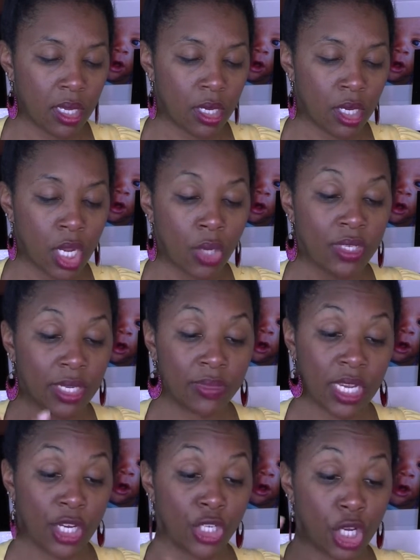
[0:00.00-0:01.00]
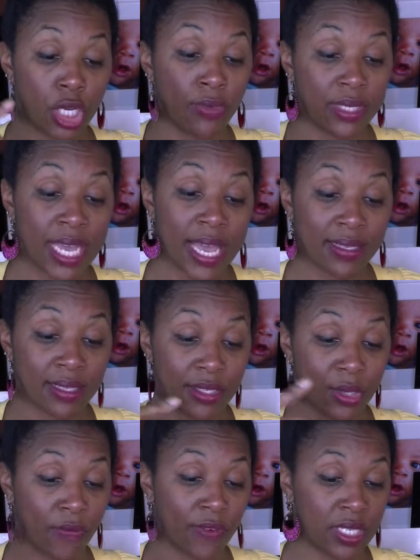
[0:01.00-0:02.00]
No temptation, no test
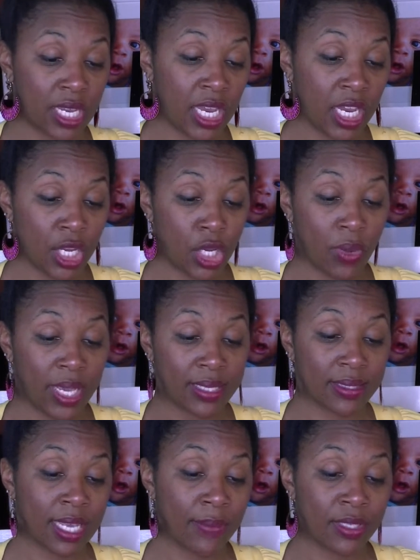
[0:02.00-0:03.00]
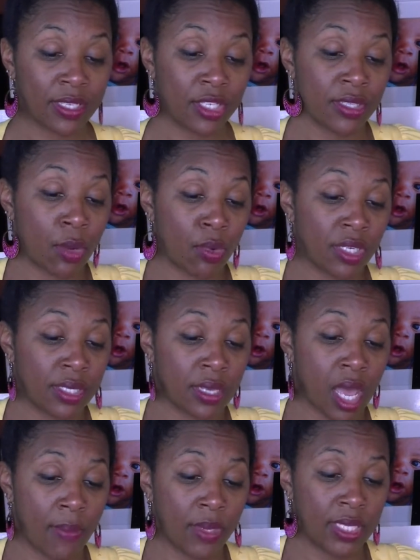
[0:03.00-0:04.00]
has overtaken you except such that which is
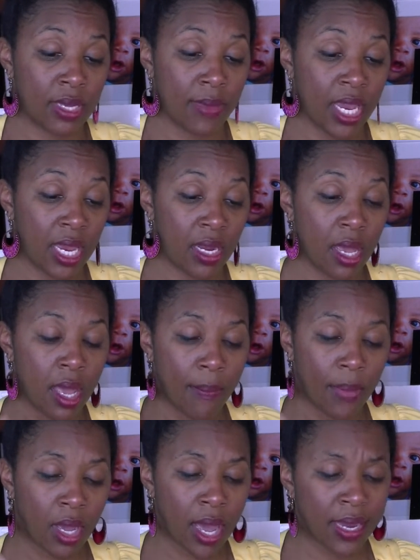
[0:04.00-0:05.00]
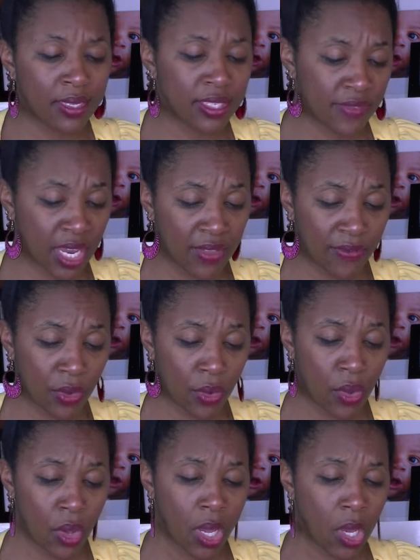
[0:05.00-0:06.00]
common to man. But God is
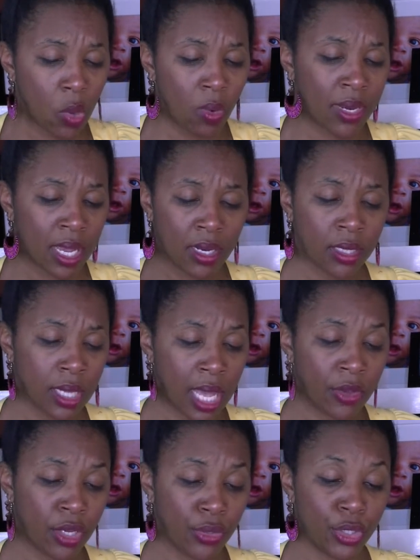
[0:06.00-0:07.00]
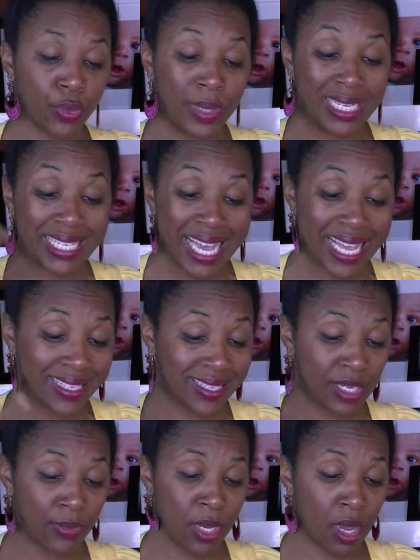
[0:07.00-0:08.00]
faithful, who will not allow you to be
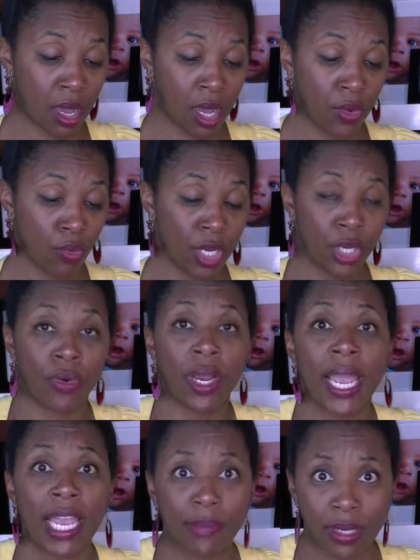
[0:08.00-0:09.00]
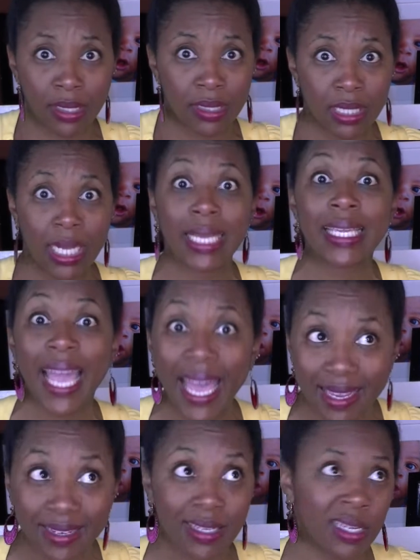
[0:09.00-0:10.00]
tested beyond what you are able.
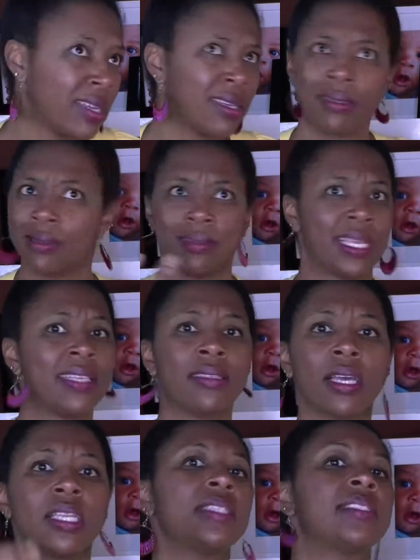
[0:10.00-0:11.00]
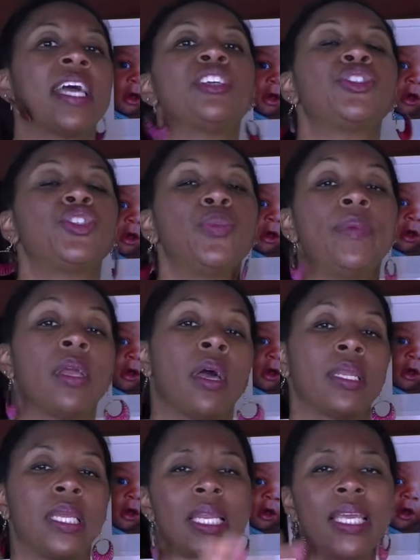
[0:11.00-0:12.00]
Again, He's not going to test you
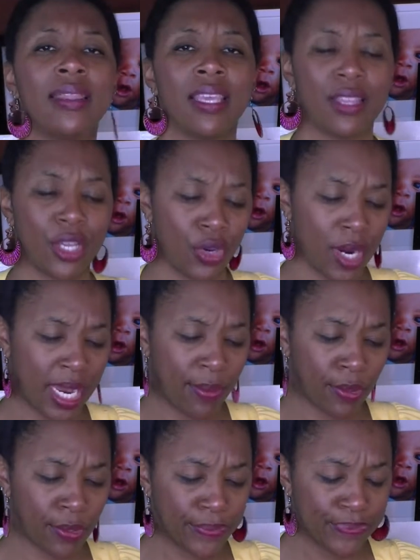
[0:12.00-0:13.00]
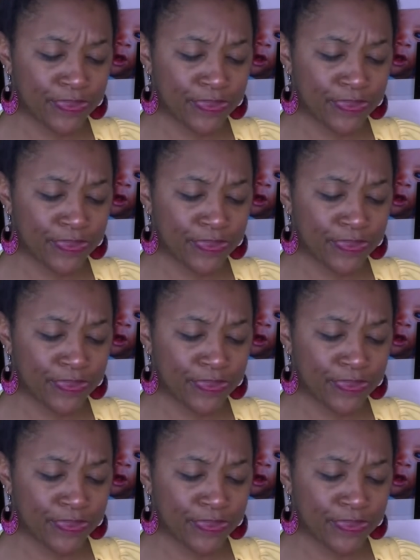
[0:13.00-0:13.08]
beyond anything that you're able.